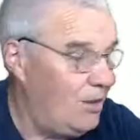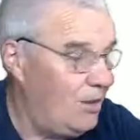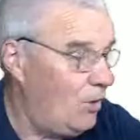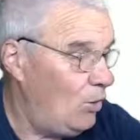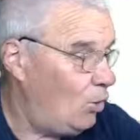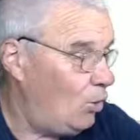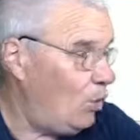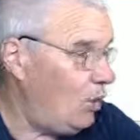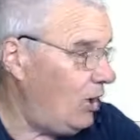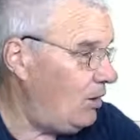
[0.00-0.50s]

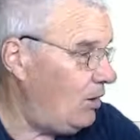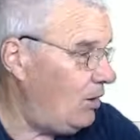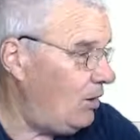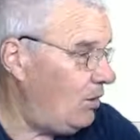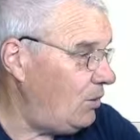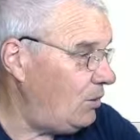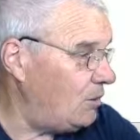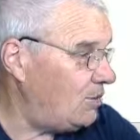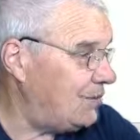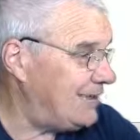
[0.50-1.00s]

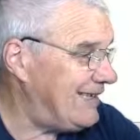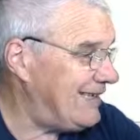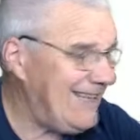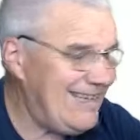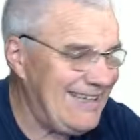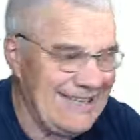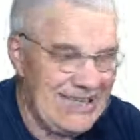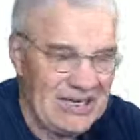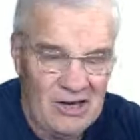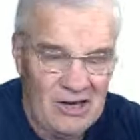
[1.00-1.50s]
well,
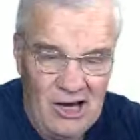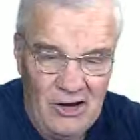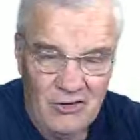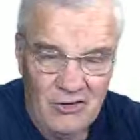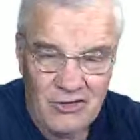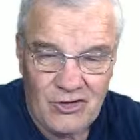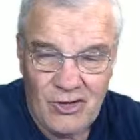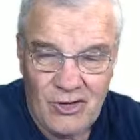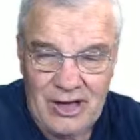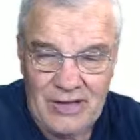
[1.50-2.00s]
getting
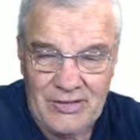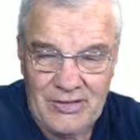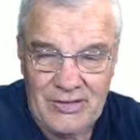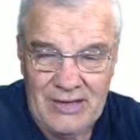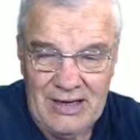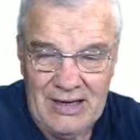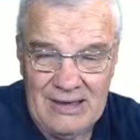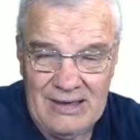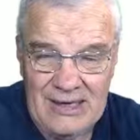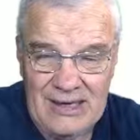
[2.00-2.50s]
closer, I
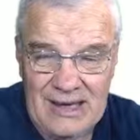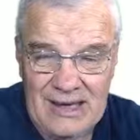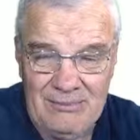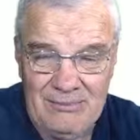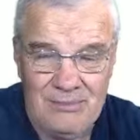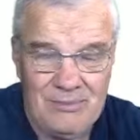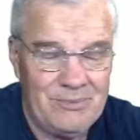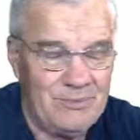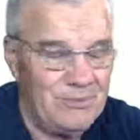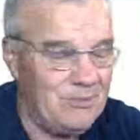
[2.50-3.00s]
think.
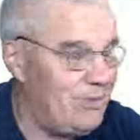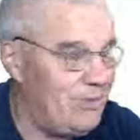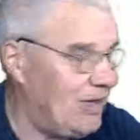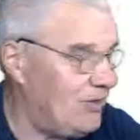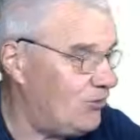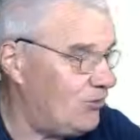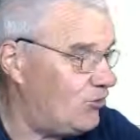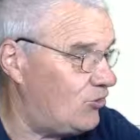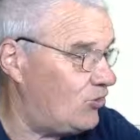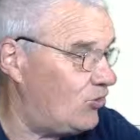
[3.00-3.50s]

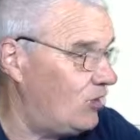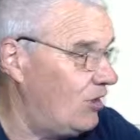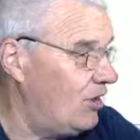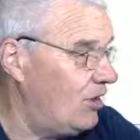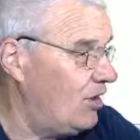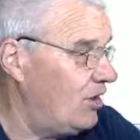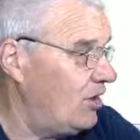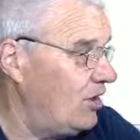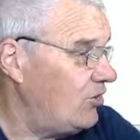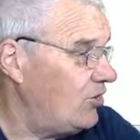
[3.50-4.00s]
But
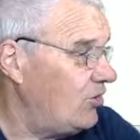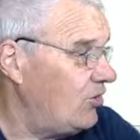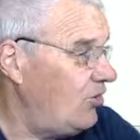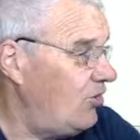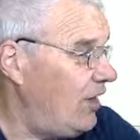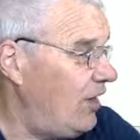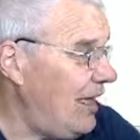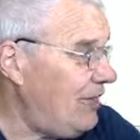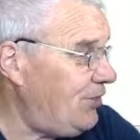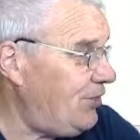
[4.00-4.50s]

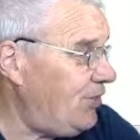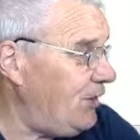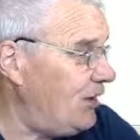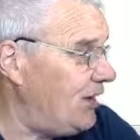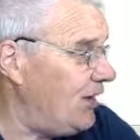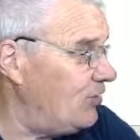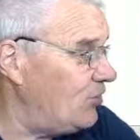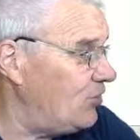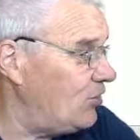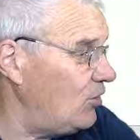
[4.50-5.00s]

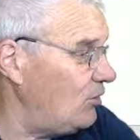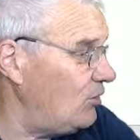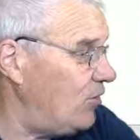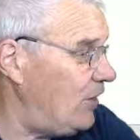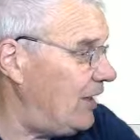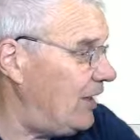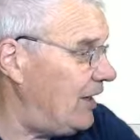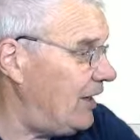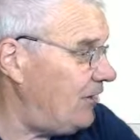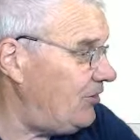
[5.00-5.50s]
nothing as of
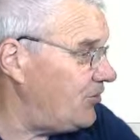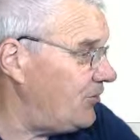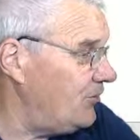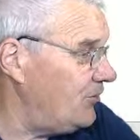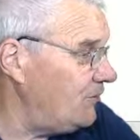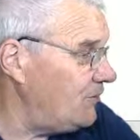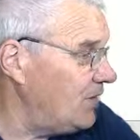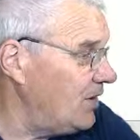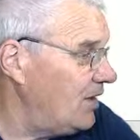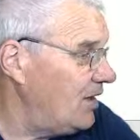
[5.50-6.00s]
yet.
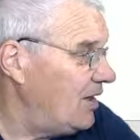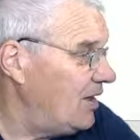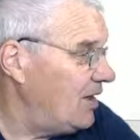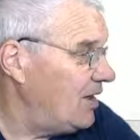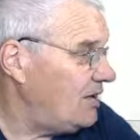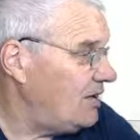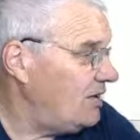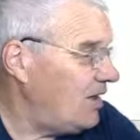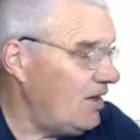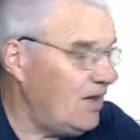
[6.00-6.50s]

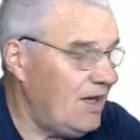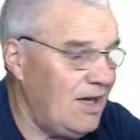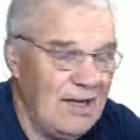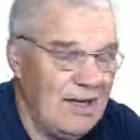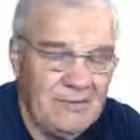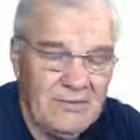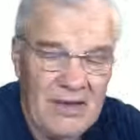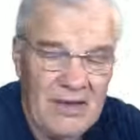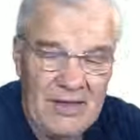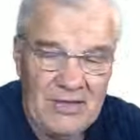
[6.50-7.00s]

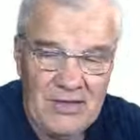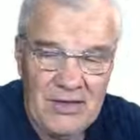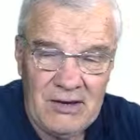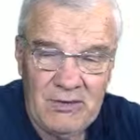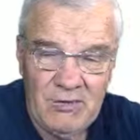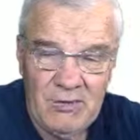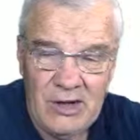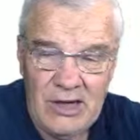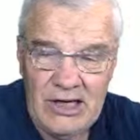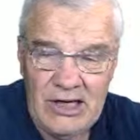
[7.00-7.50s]

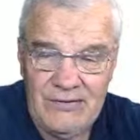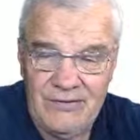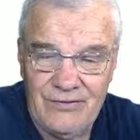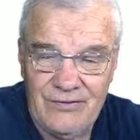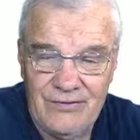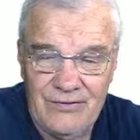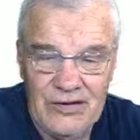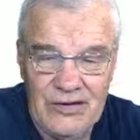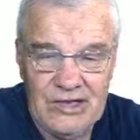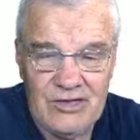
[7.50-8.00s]
Nothing really
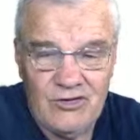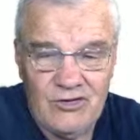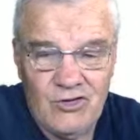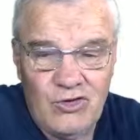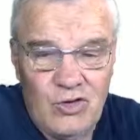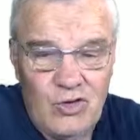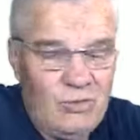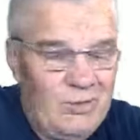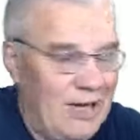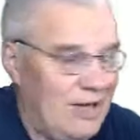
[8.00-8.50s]
figured
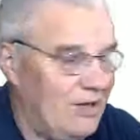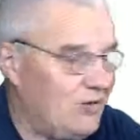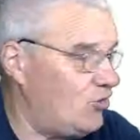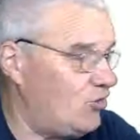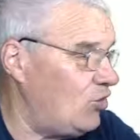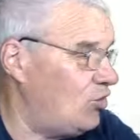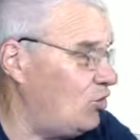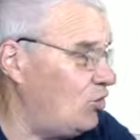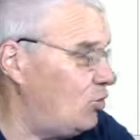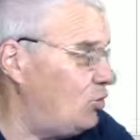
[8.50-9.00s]
too
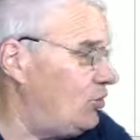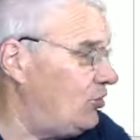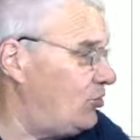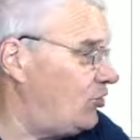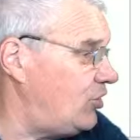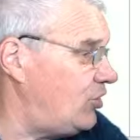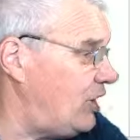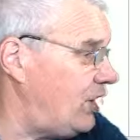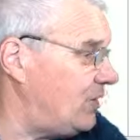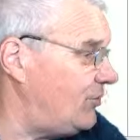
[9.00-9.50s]
much in the
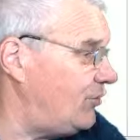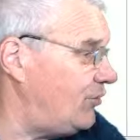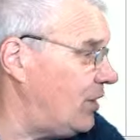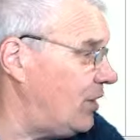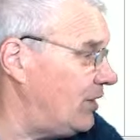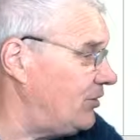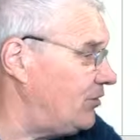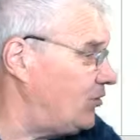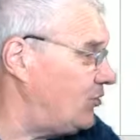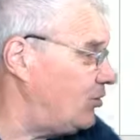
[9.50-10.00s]
WinTech
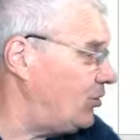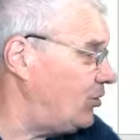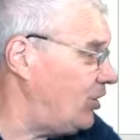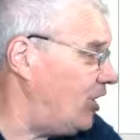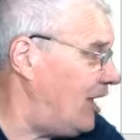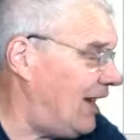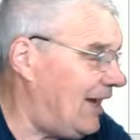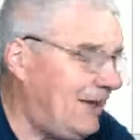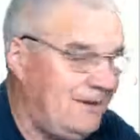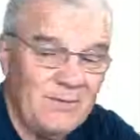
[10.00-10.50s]
front
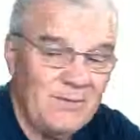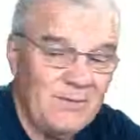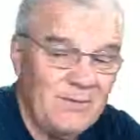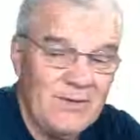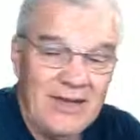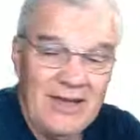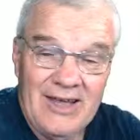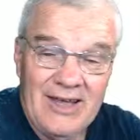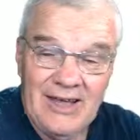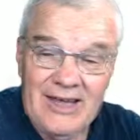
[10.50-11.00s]
today.
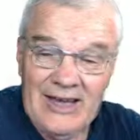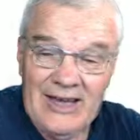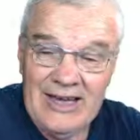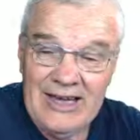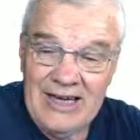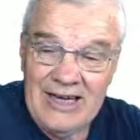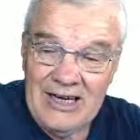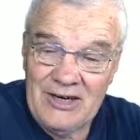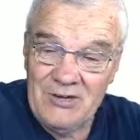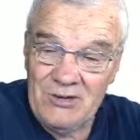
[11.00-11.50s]

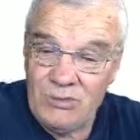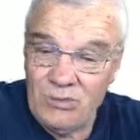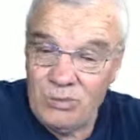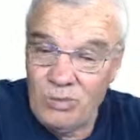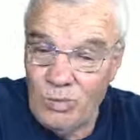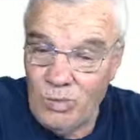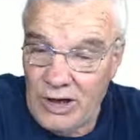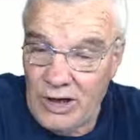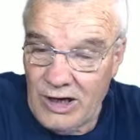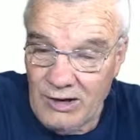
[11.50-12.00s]
And
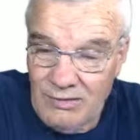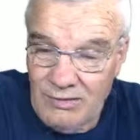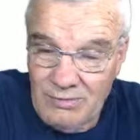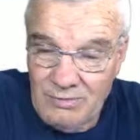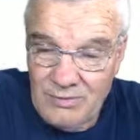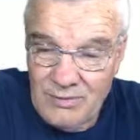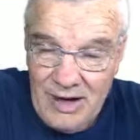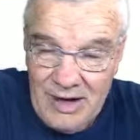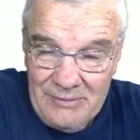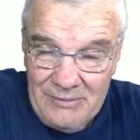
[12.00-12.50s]
well,
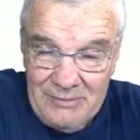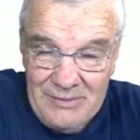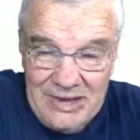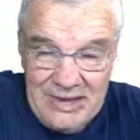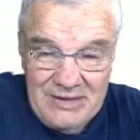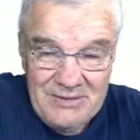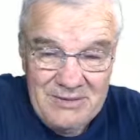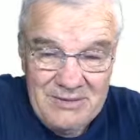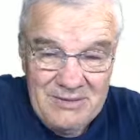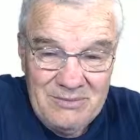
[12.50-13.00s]
I
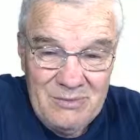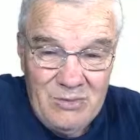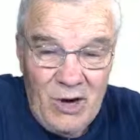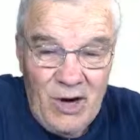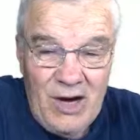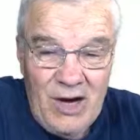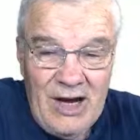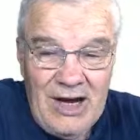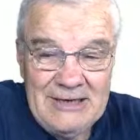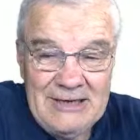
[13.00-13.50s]
met
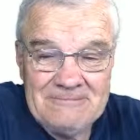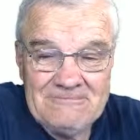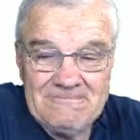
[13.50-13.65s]
my